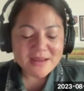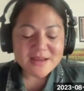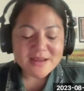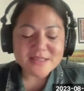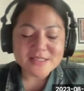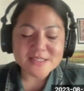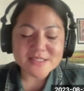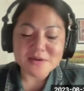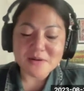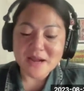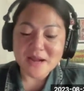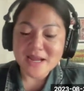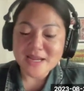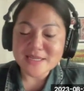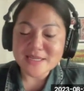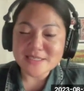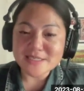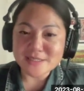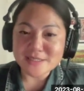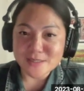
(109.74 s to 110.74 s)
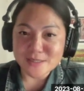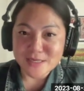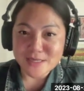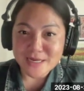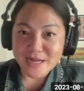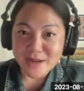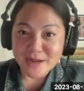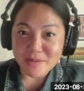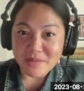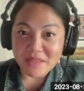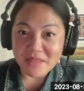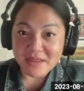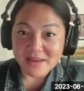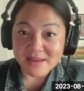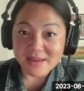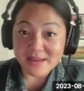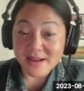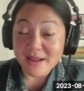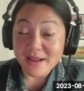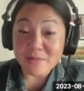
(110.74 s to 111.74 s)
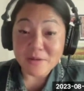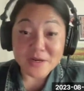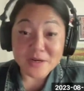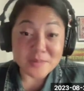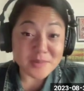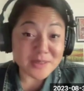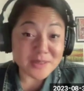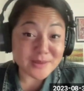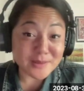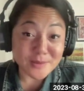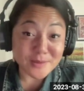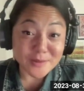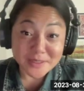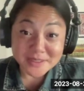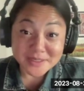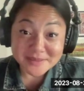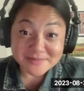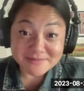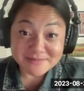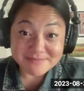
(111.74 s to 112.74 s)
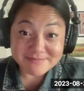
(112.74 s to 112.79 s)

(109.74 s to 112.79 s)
So I started out thinking I want to be a lawyer.